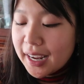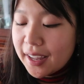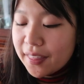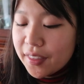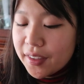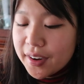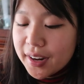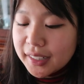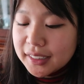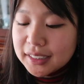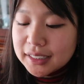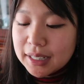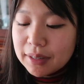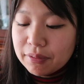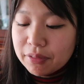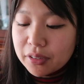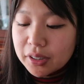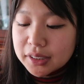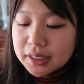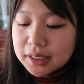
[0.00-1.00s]
And the next
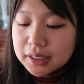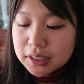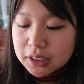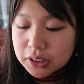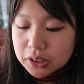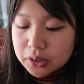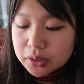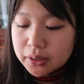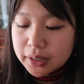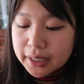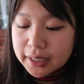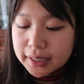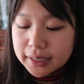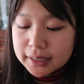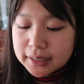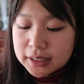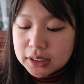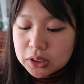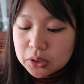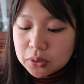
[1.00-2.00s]
step for us to do
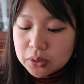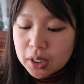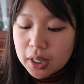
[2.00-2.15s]
is to